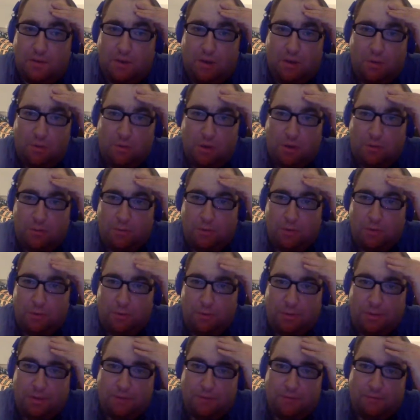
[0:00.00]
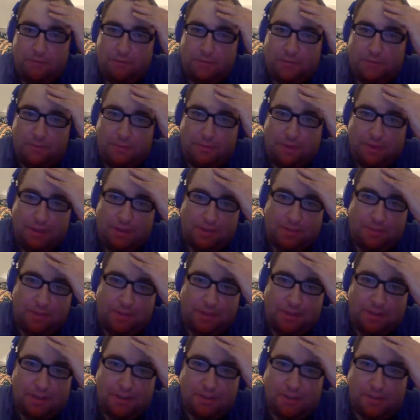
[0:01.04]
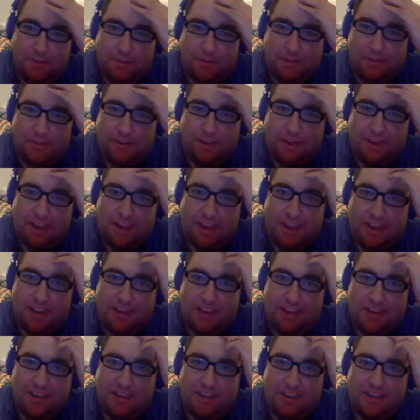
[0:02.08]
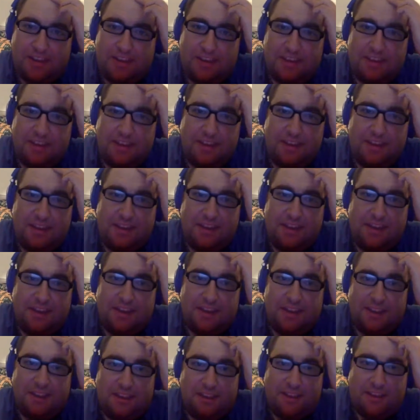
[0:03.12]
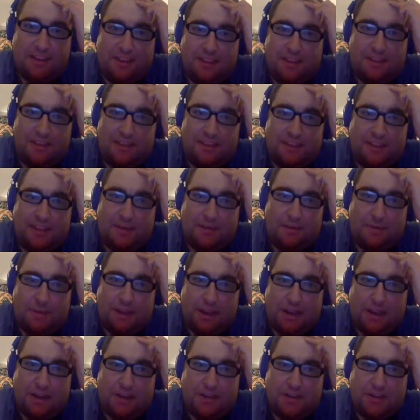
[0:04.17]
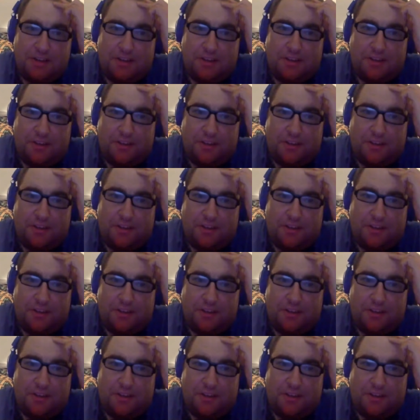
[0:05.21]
When Will Smith pitches a mistake that manages to